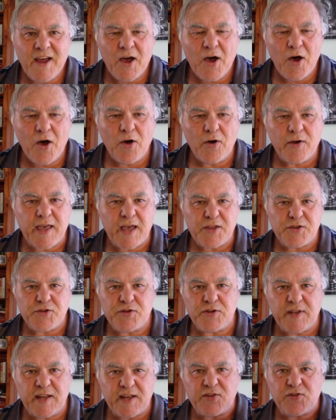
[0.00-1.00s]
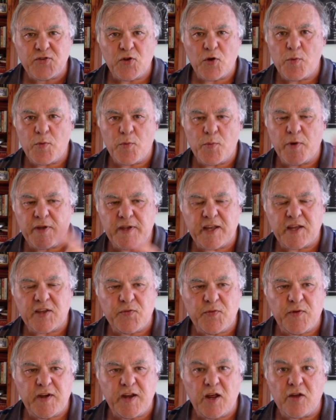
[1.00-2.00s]
I'll catch you next time in my next
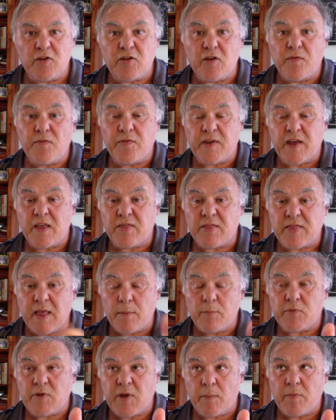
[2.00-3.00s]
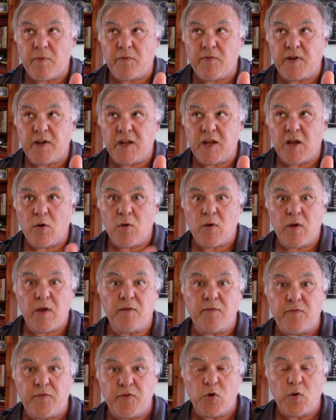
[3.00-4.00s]
video. Don't forget, thumbs up the video
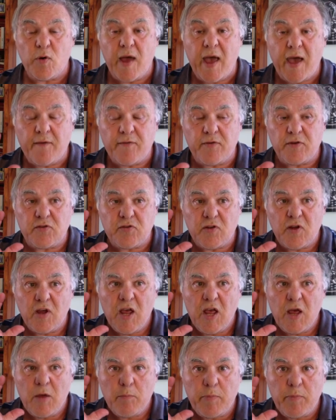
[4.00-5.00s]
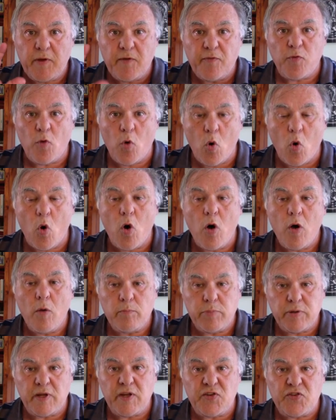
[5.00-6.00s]
if you haven't before.
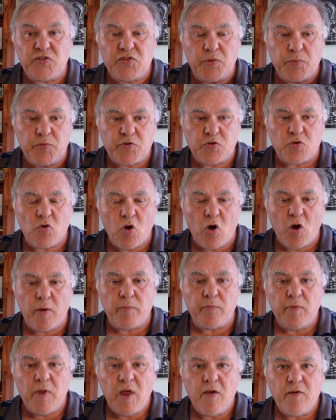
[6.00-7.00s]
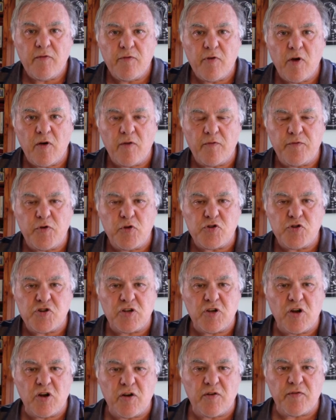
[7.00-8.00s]
Please subscribe for future
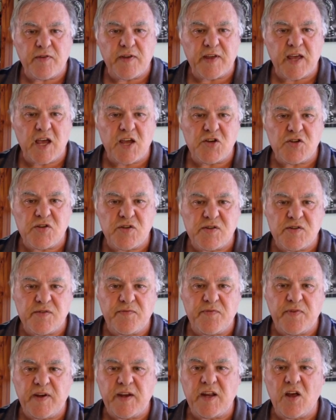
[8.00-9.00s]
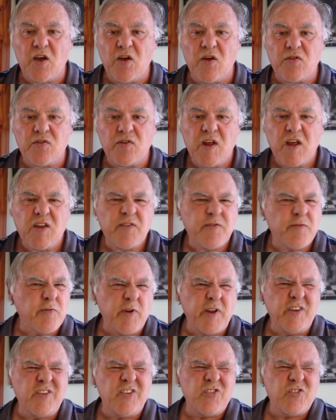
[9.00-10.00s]
notifications of videos. It's
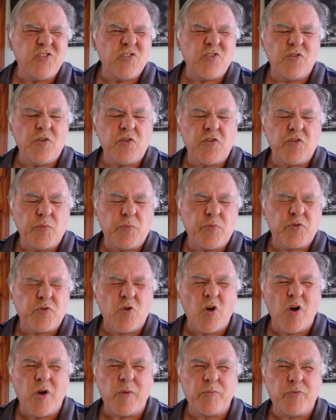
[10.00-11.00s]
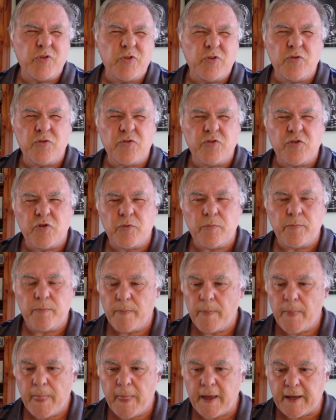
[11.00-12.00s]
free to subscribe to YouTube.
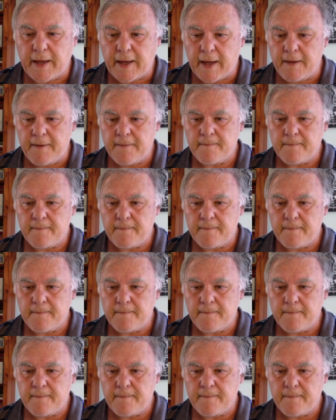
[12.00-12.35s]
Okay?